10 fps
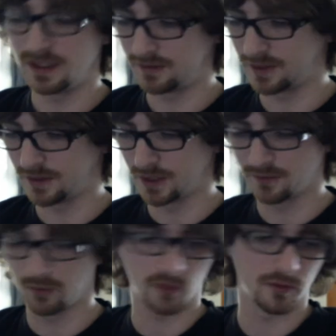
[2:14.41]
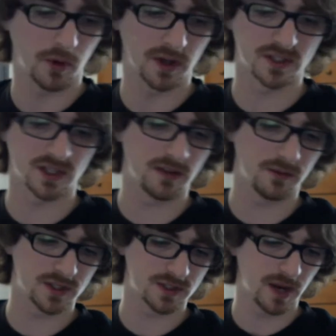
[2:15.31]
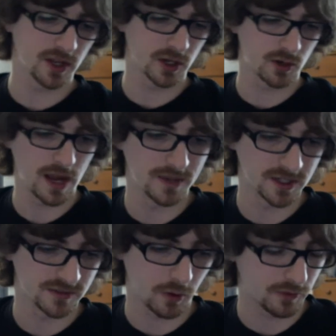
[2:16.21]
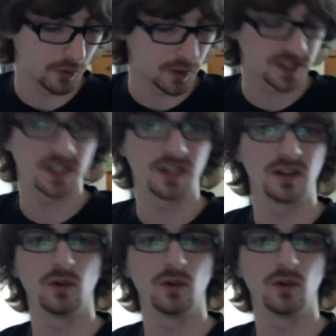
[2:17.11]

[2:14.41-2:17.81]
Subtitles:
even like 440 stuff, which my other Karambit is 440 steel,